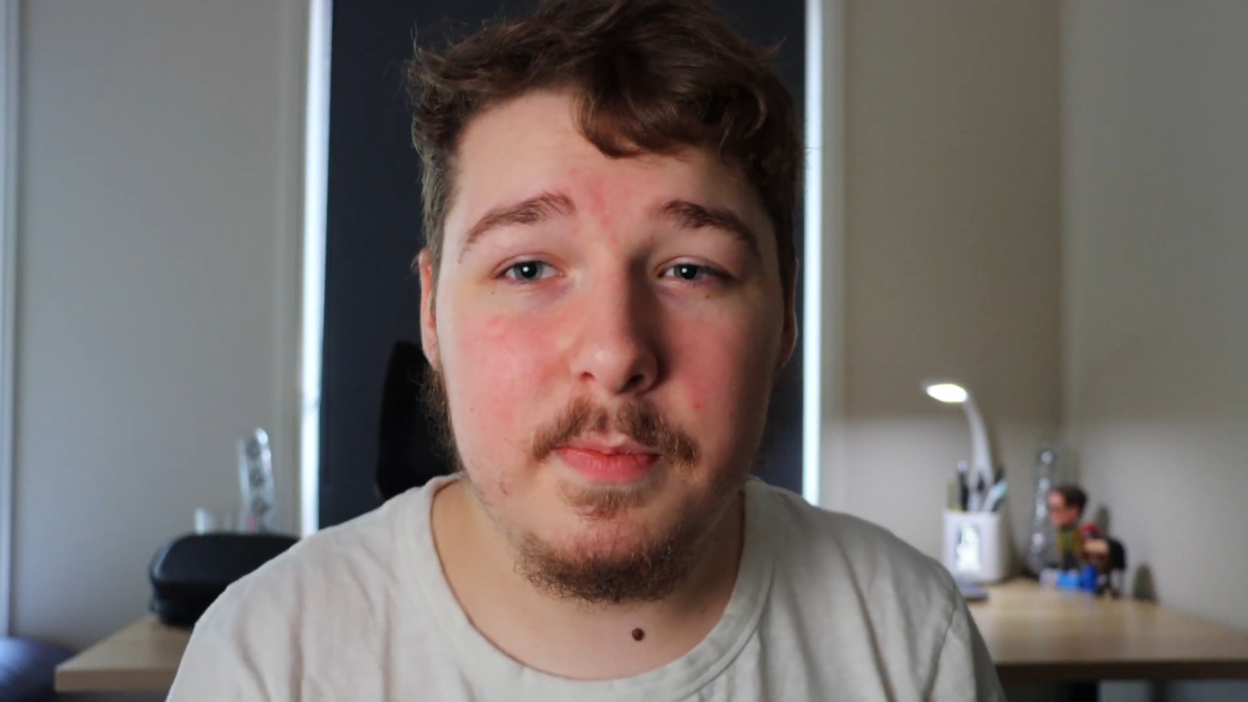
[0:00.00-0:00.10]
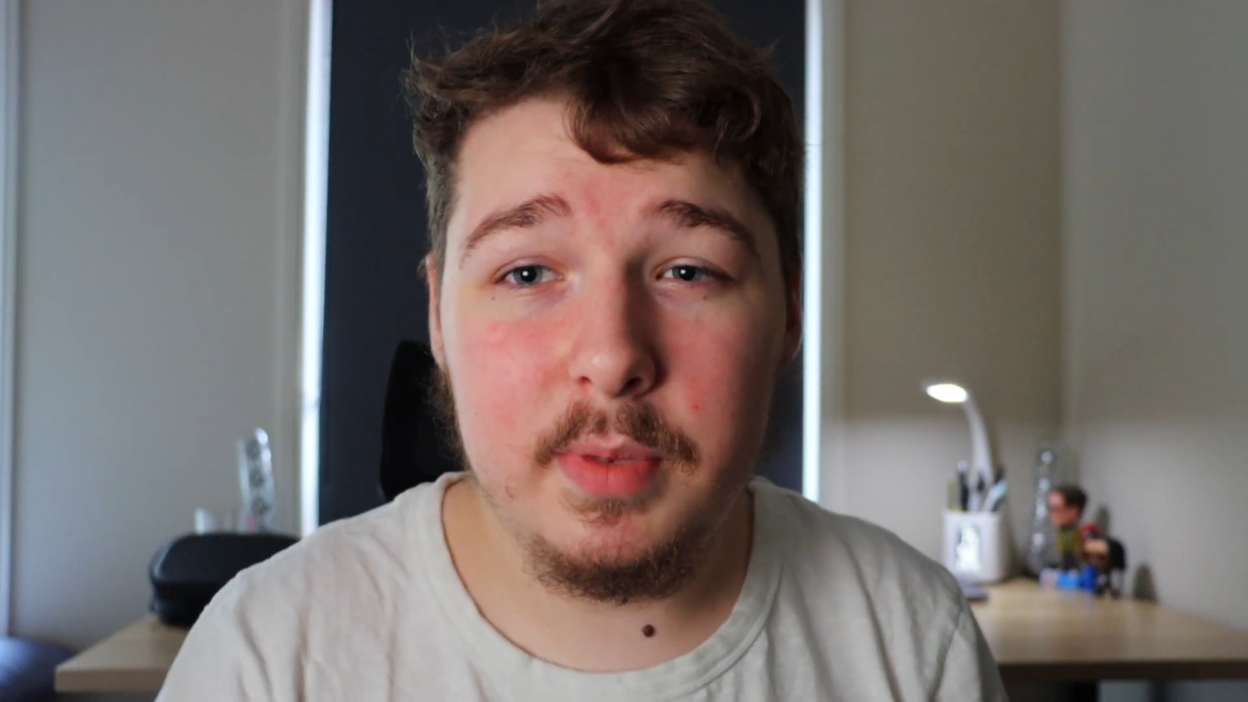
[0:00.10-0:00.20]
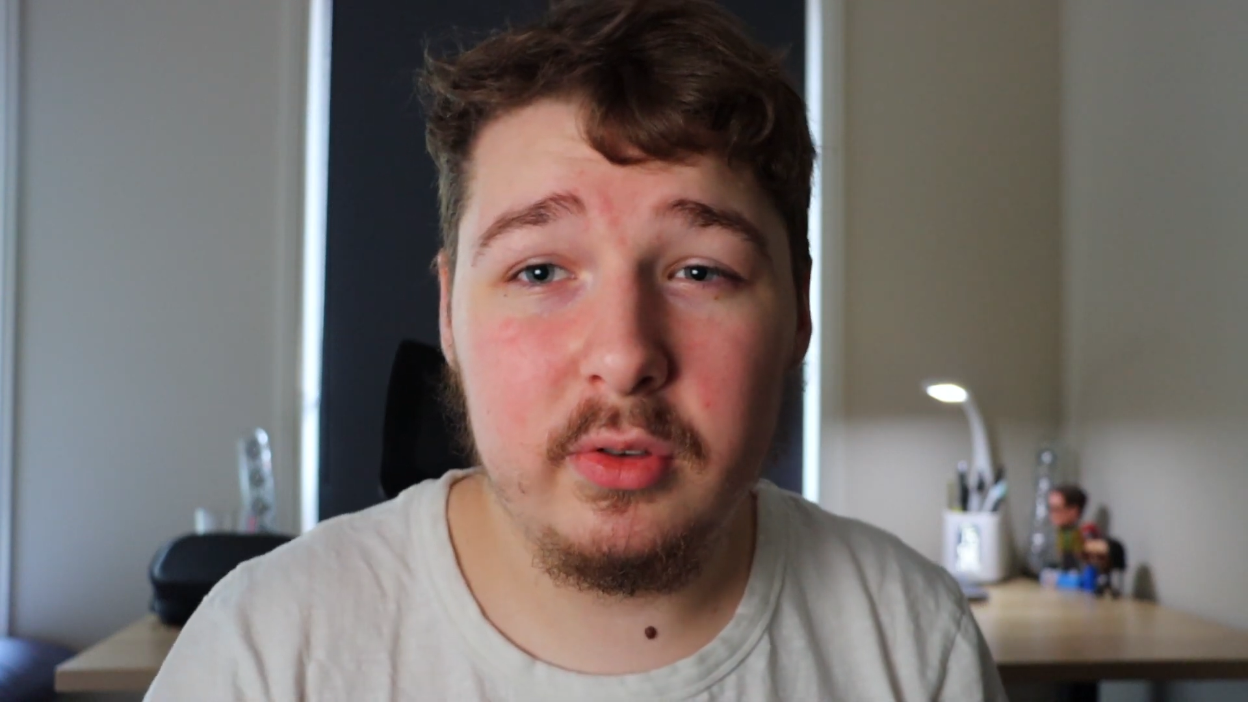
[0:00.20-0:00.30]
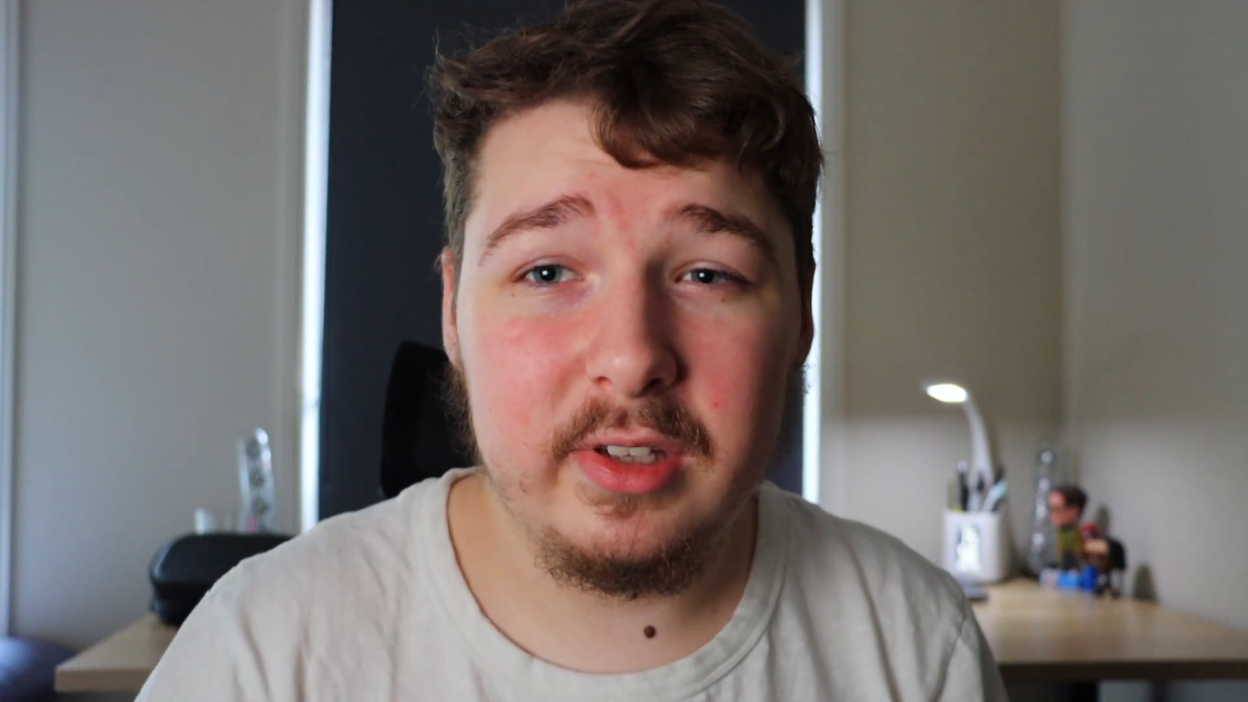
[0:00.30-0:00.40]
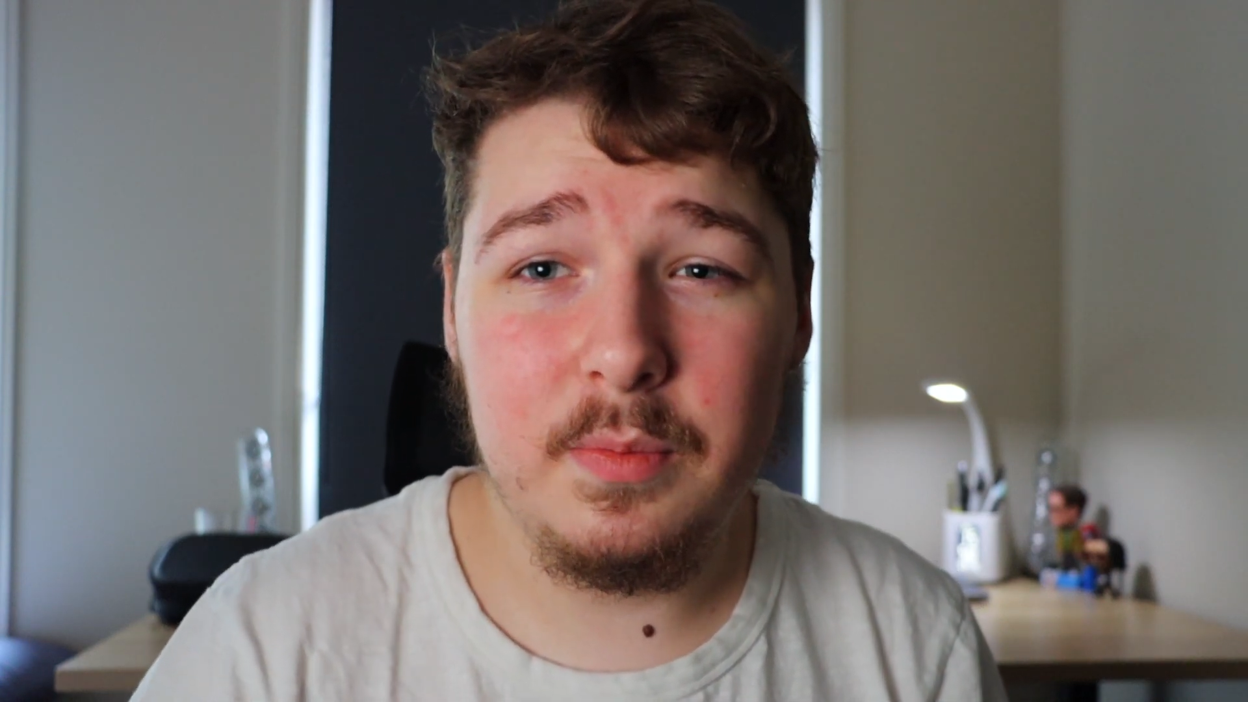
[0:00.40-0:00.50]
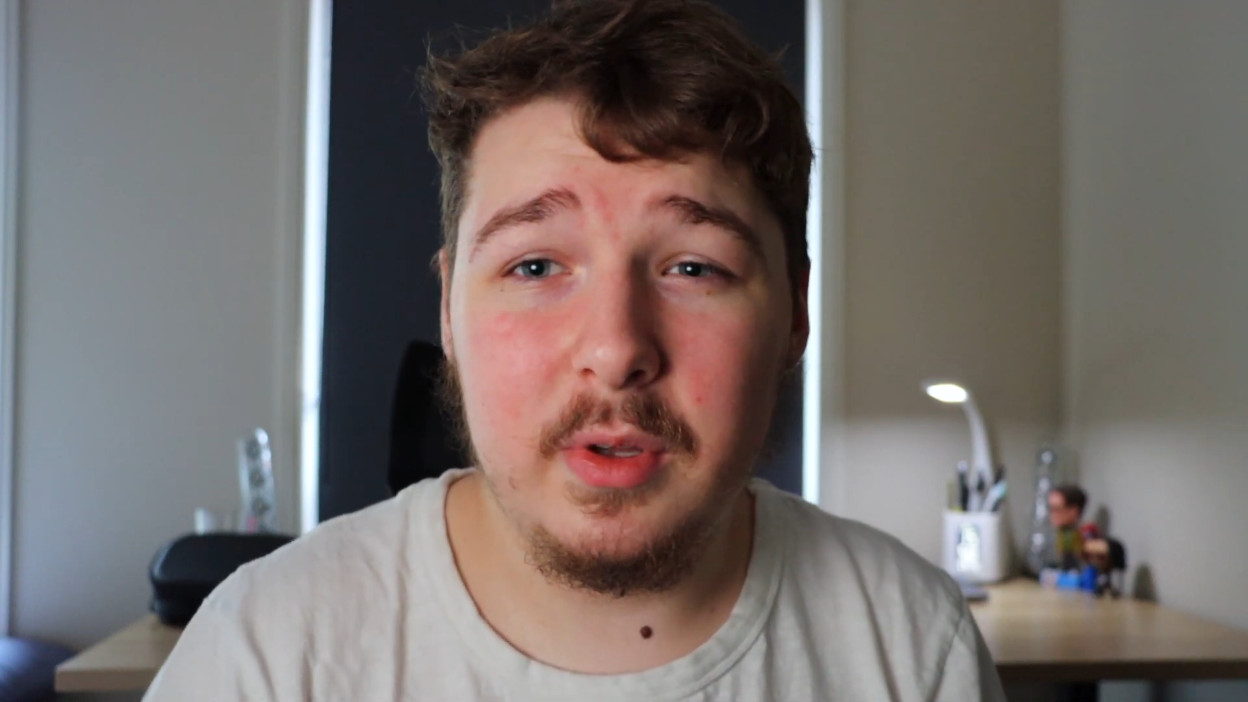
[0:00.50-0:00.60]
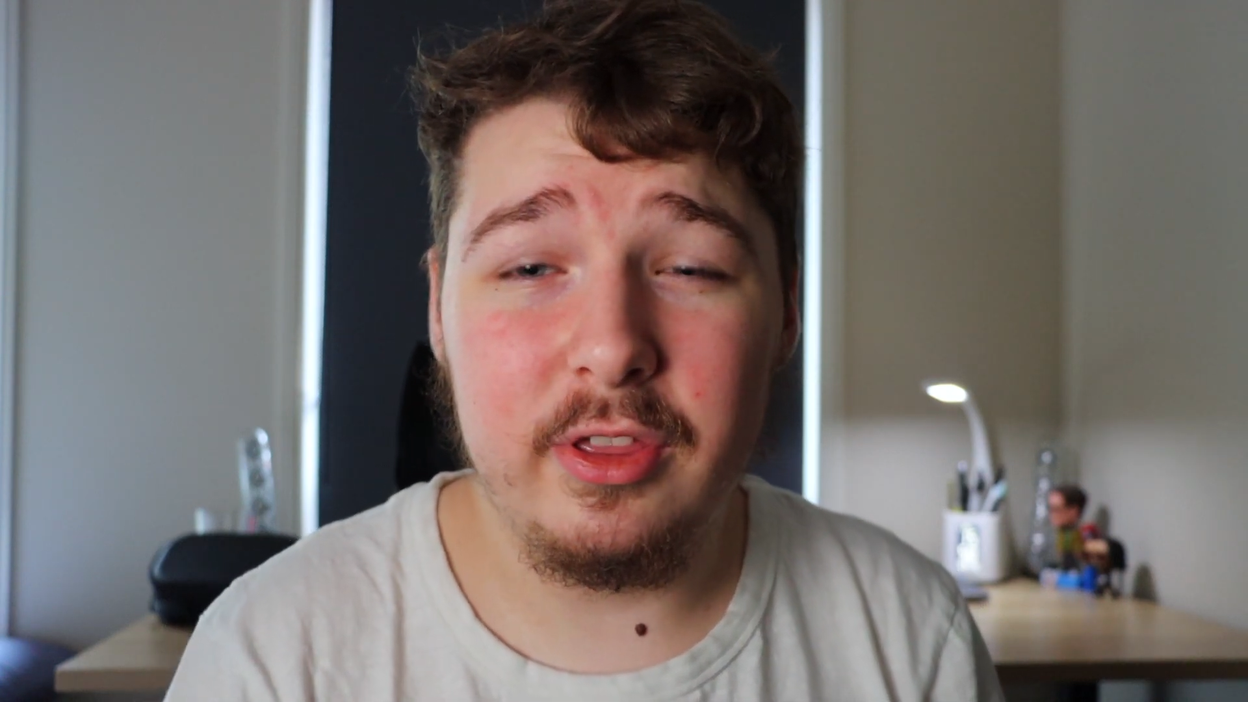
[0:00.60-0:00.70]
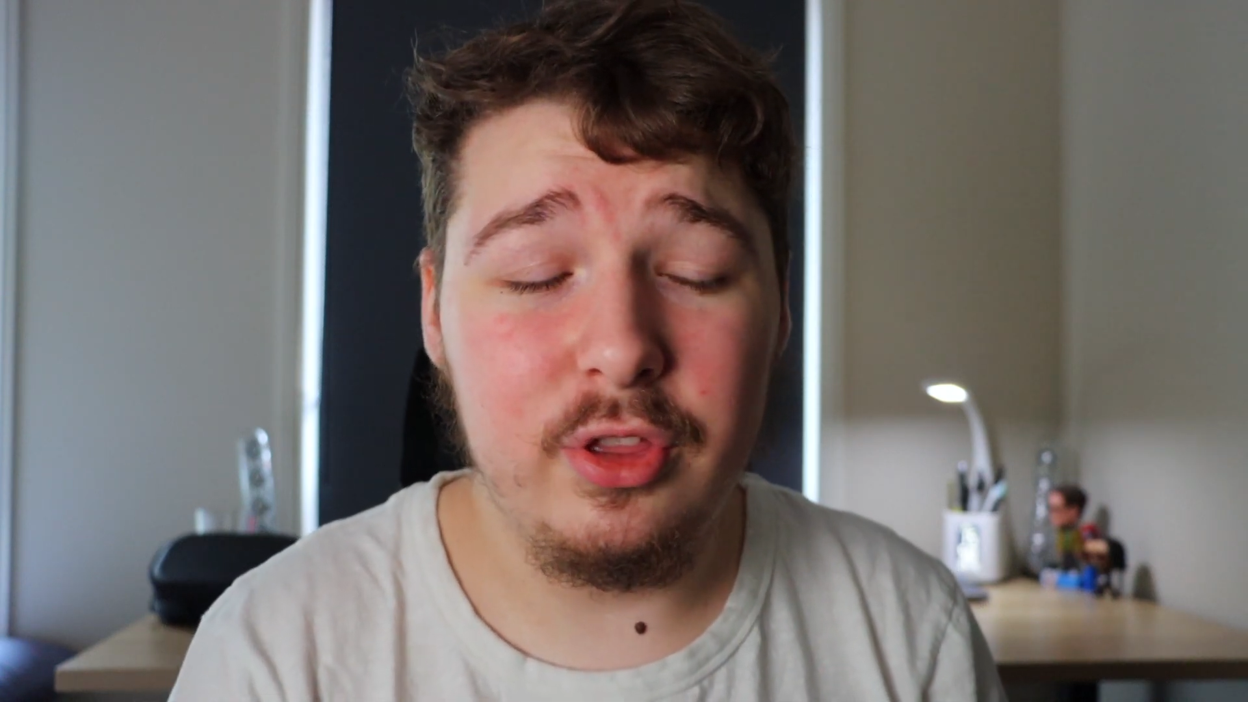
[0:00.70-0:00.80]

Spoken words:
built in with